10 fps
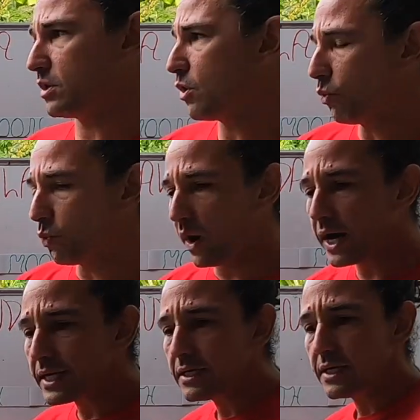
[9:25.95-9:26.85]

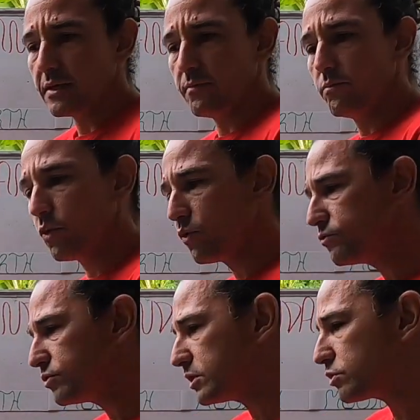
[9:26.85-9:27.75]
One
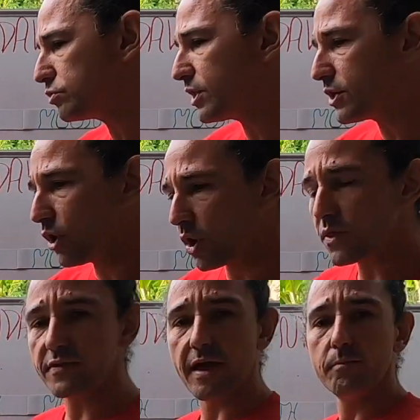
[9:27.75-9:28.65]
moves into the other,
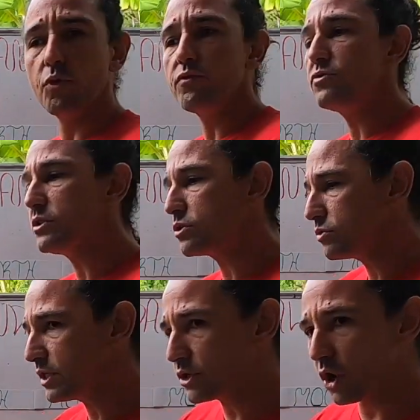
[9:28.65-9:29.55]
that moves into
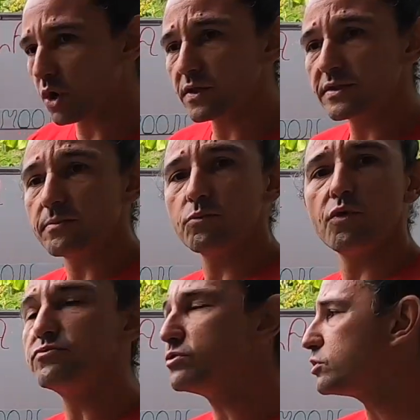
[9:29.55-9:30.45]
the other, that
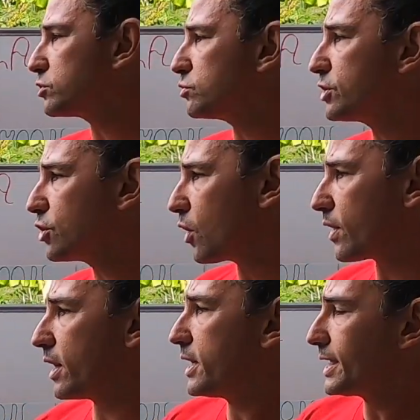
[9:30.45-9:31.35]
moves into the other.
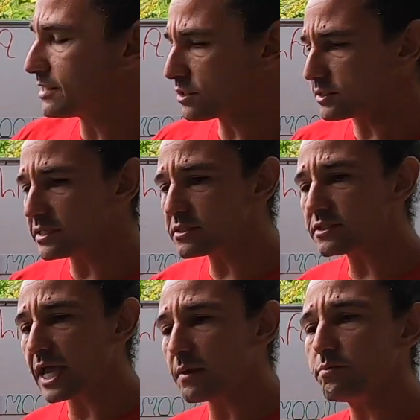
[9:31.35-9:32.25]
It's the
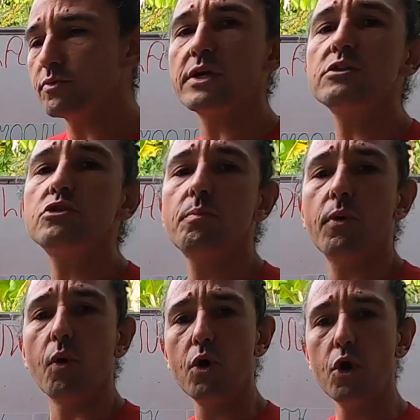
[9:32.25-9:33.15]
same
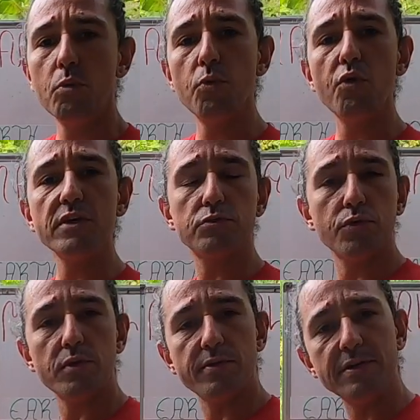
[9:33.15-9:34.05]
principle moving to
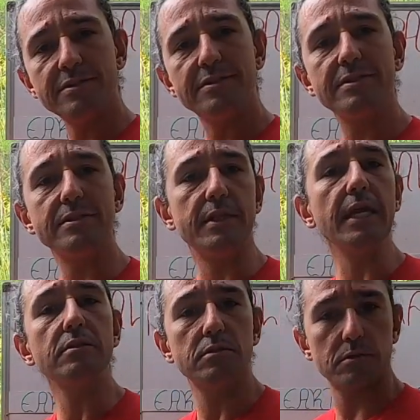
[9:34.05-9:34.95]
different
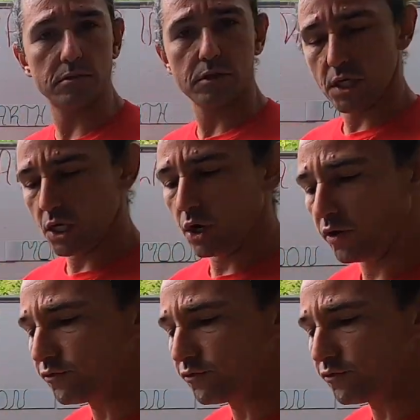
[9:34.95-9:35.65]
states of